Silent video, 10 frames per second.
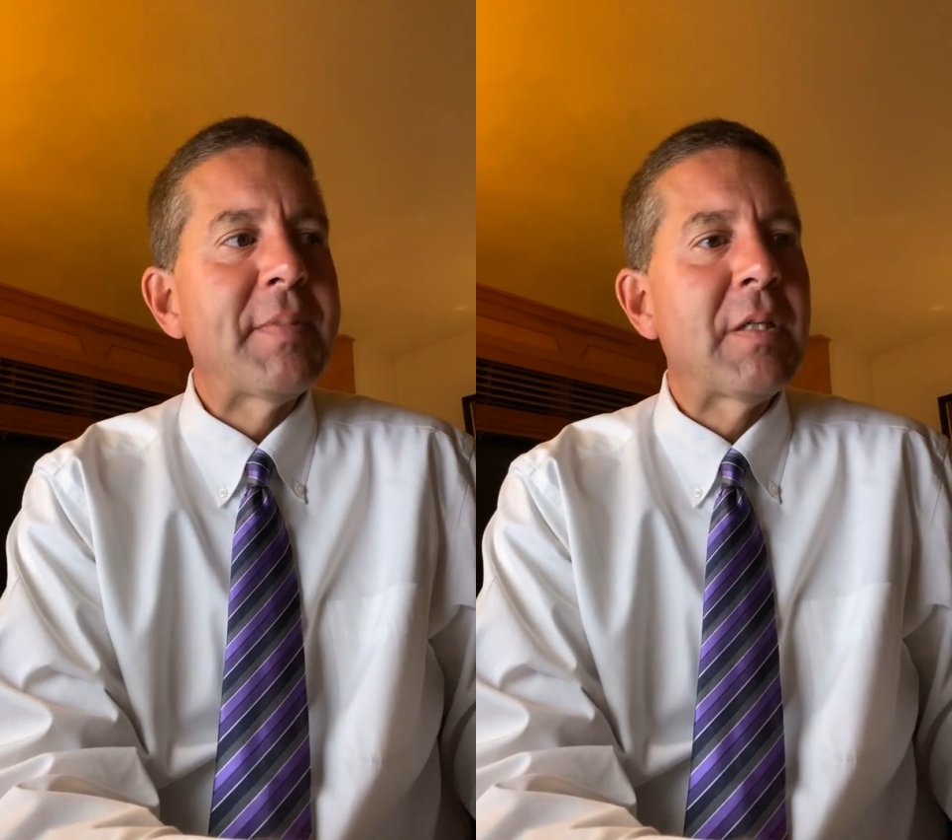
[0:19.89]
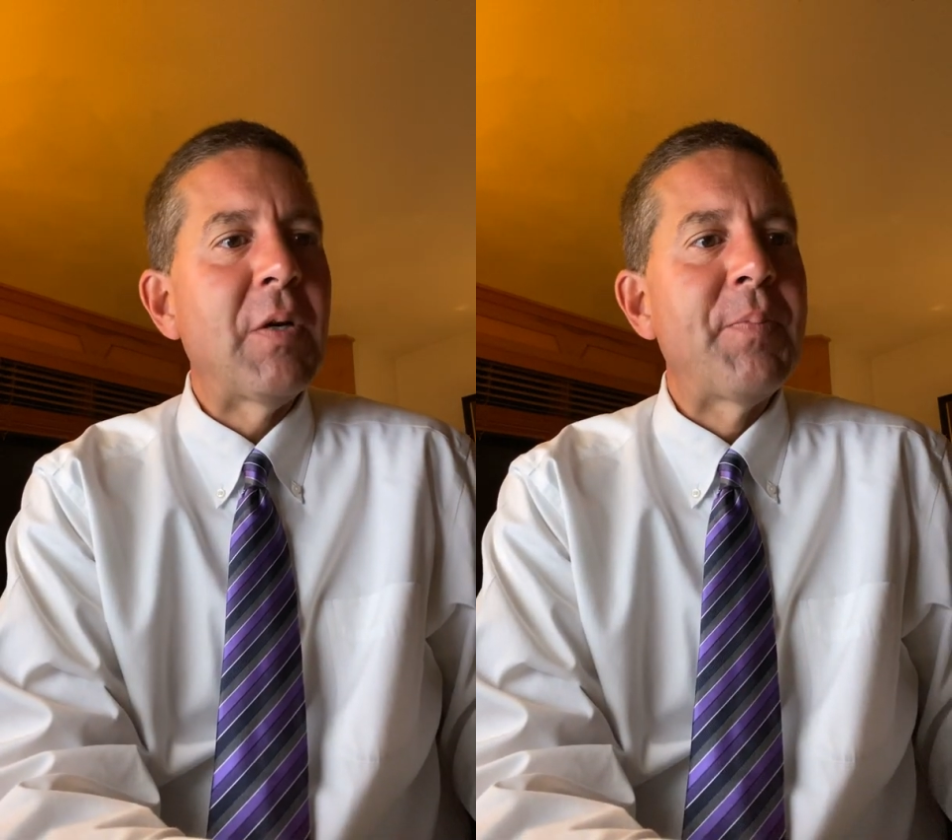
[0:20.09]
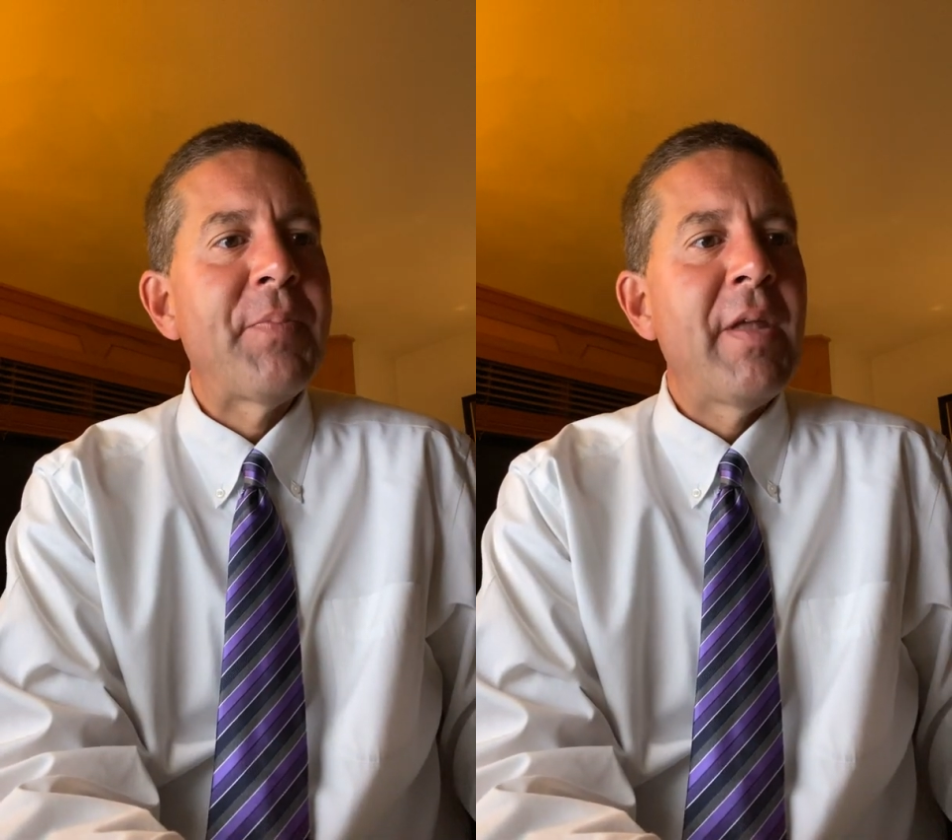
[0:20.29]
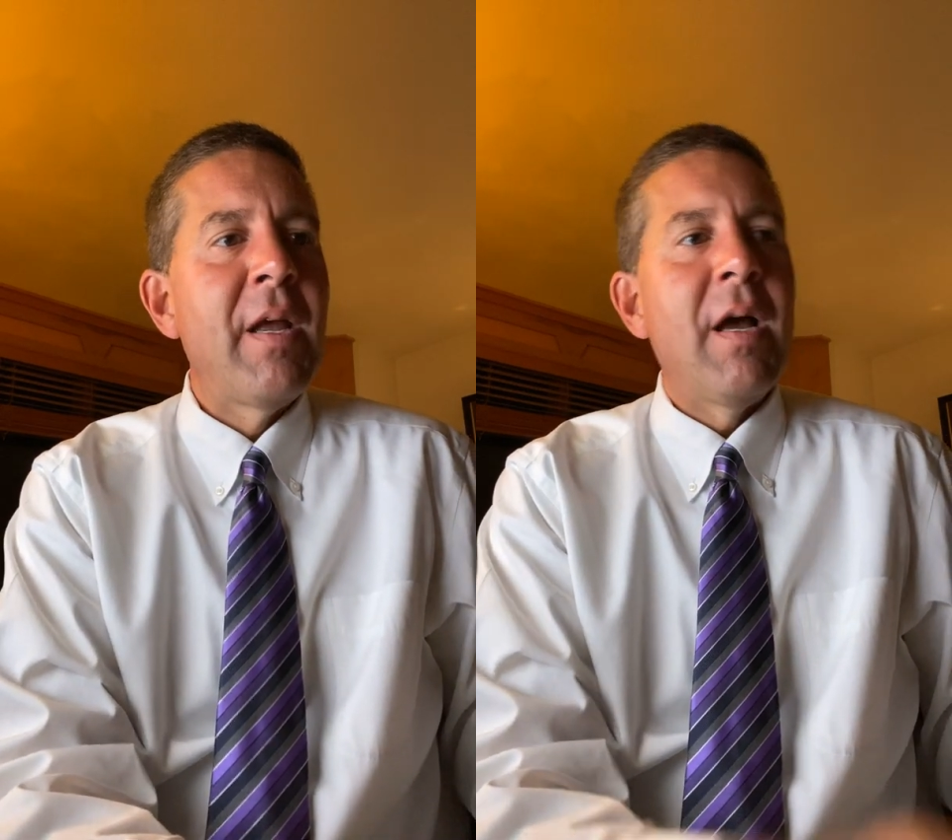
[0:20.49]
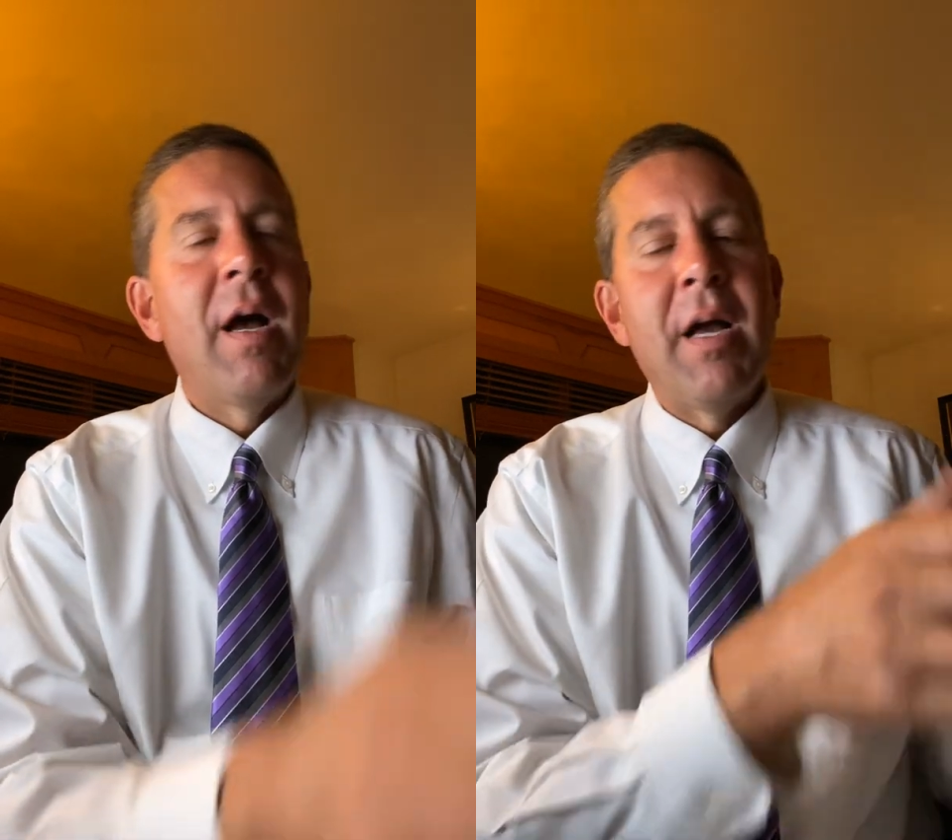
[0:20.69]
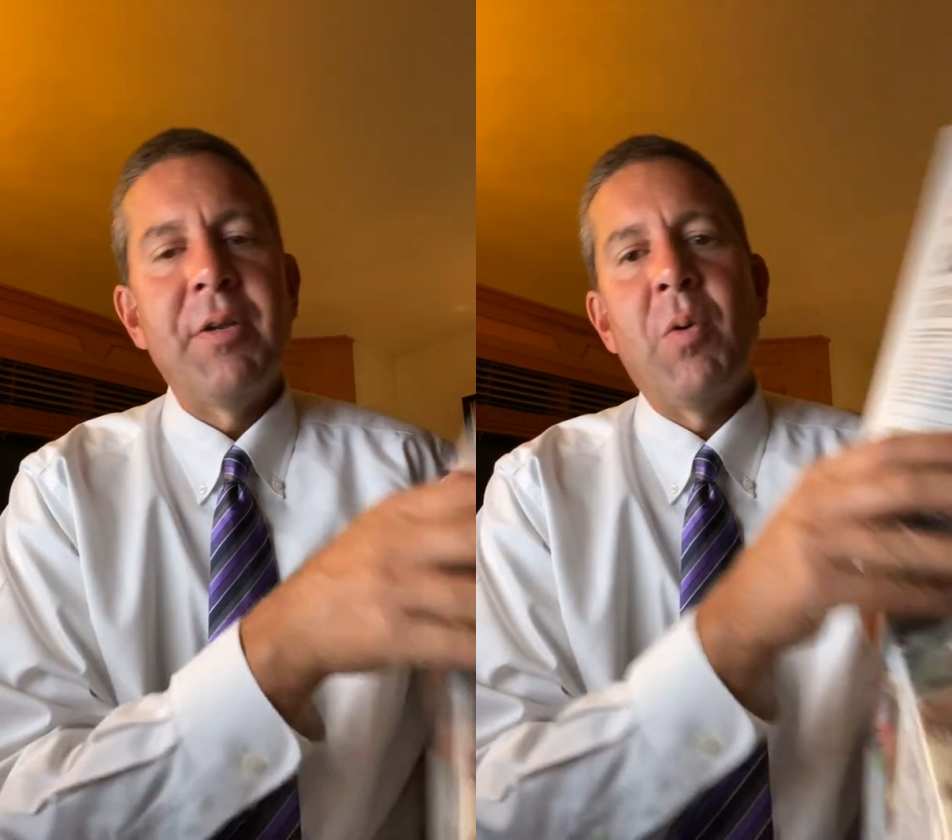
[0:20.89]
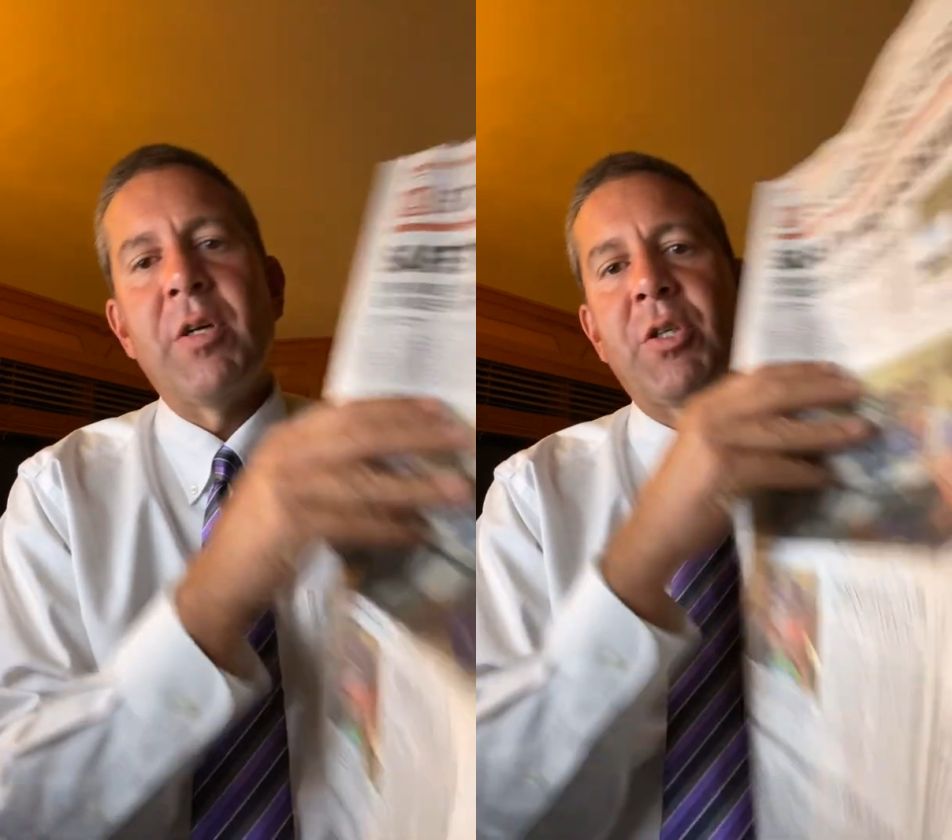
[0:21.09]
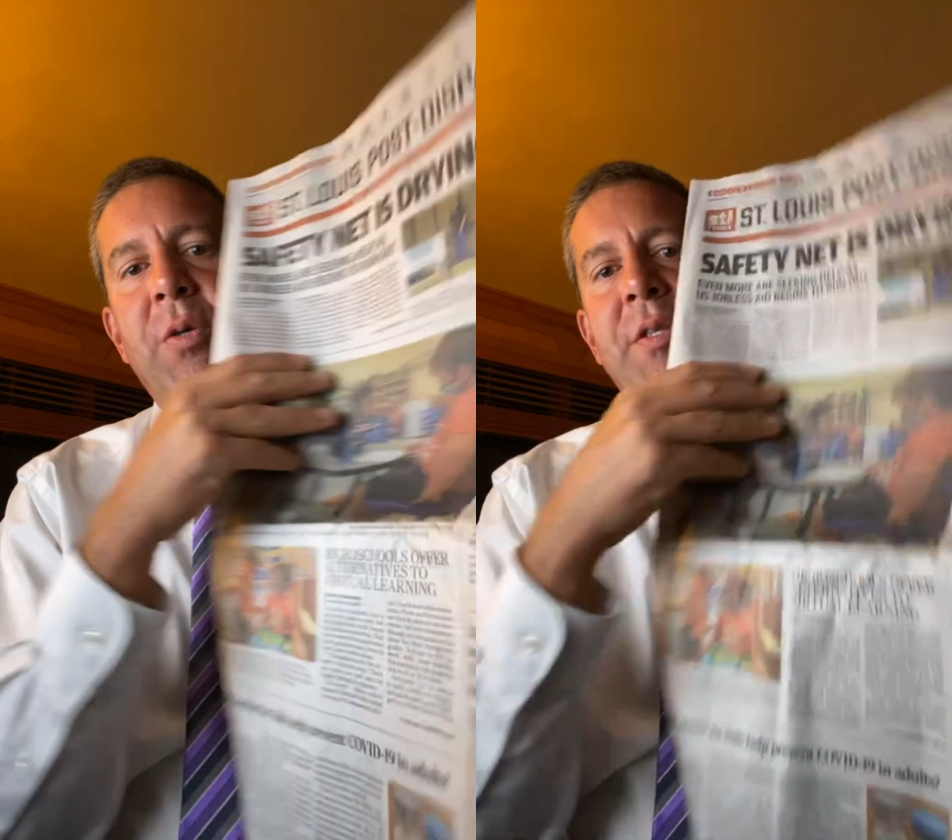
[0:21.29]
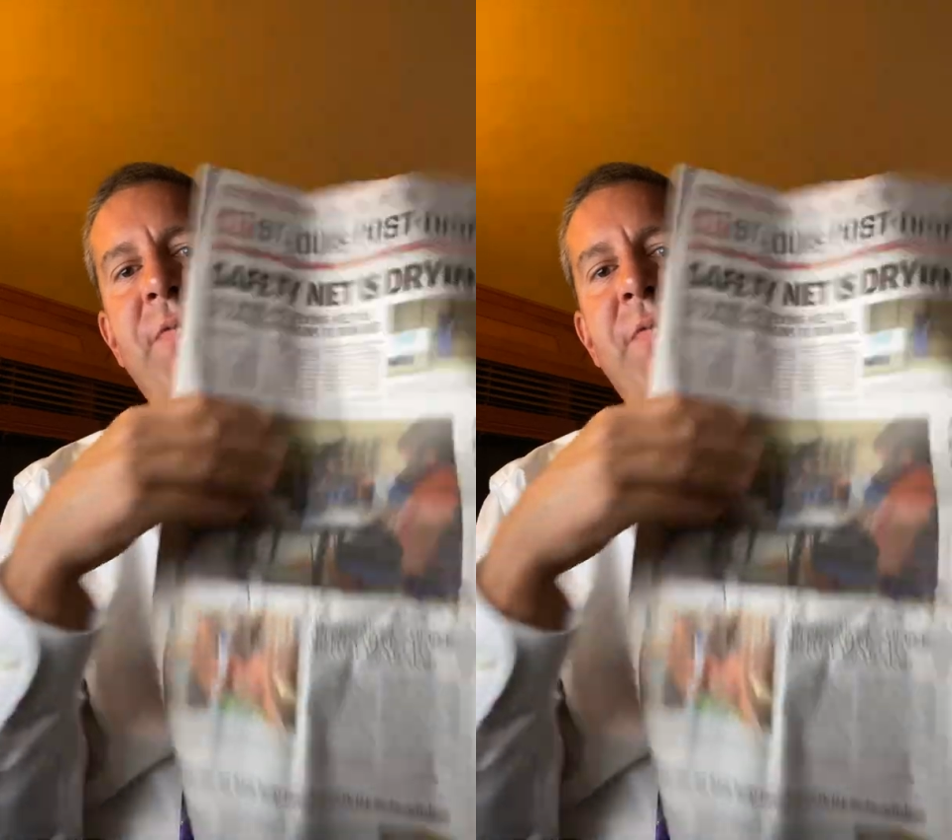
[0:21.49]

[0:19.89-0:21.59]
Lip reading: So I do want to show us the